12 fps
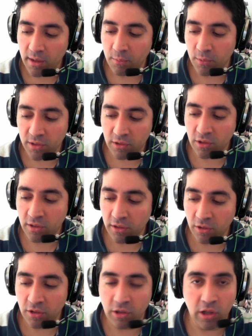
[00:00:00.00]
which is good. And
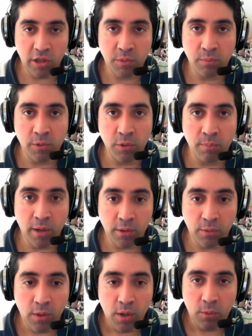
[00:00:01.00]
you've got a large mute
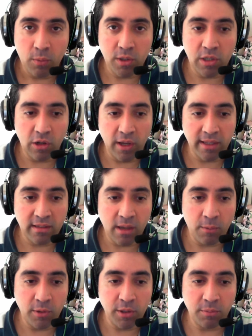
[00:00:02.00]
button which lights
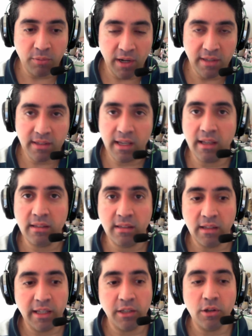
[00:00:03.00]
up when you press it to
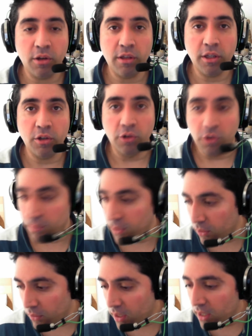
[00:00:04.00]
let you know that you're on
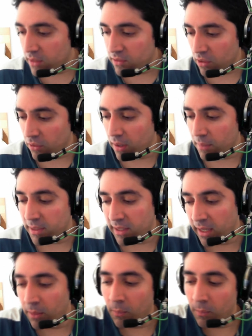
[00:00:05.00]
mute. So I mean,
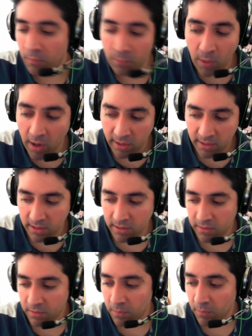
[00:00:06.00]
it
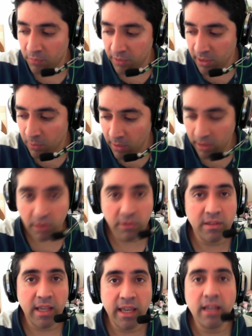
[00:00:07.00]
works pretty well, I'd
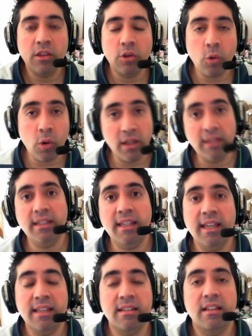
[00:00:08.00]
say. The
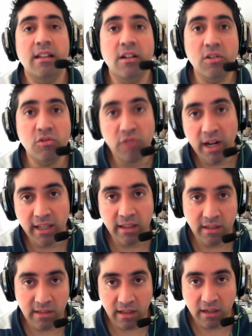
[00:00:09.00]
quality isn't great.
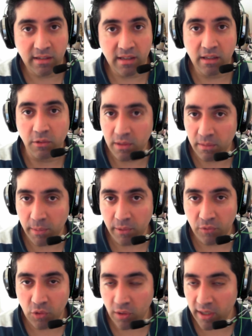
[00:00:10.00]
Like I said, there was a little bit of
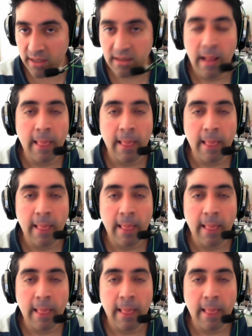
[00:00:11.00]
noise